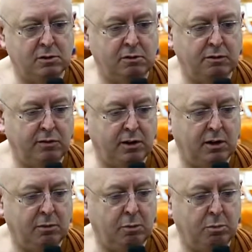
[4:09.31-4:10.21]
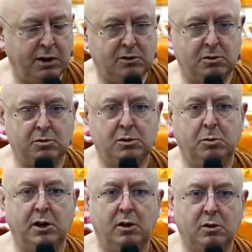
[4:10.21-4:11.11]
of metal to
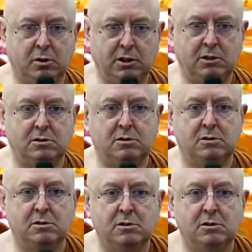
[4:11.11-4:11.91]
make coins.